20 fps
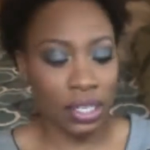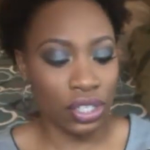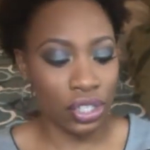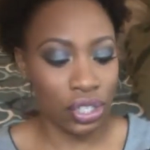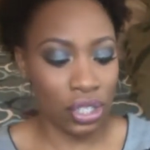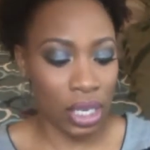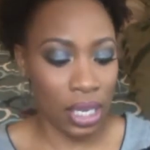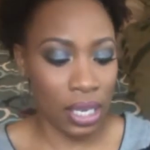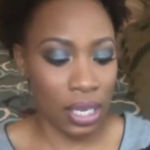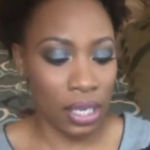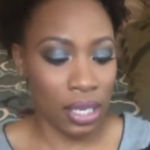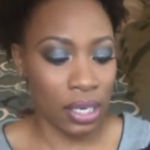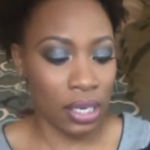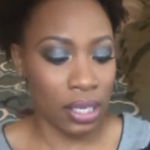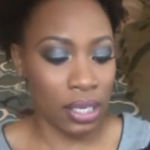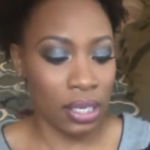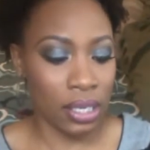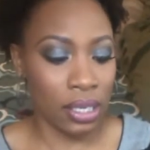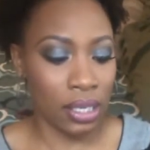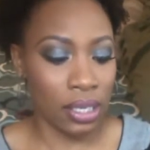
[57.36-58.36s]
shade
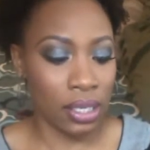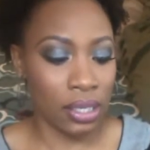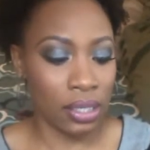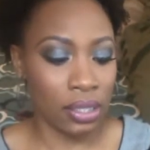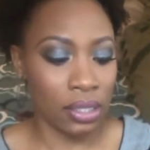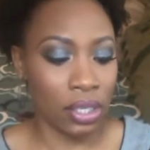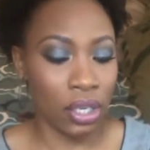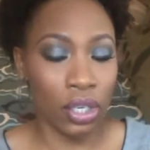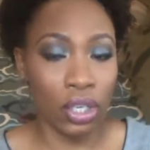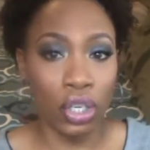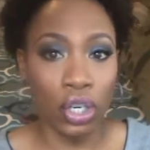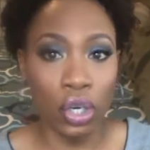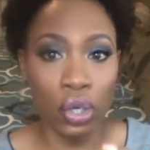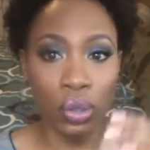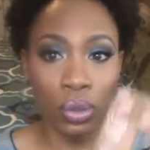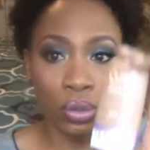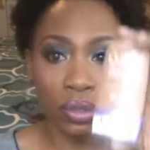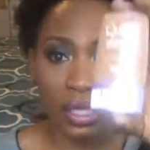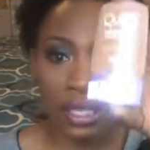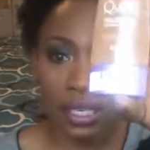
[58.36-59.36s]
is
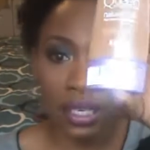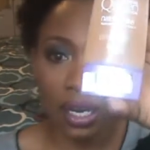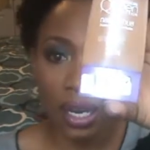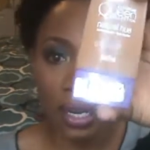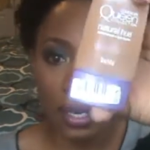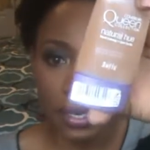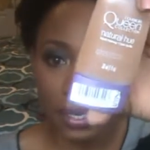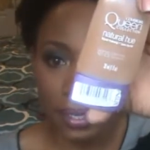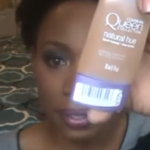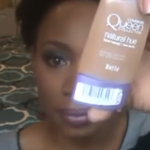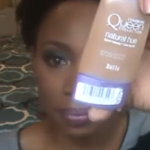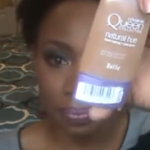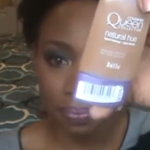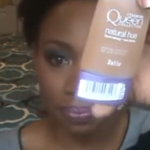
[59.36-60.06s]
Golden Honey.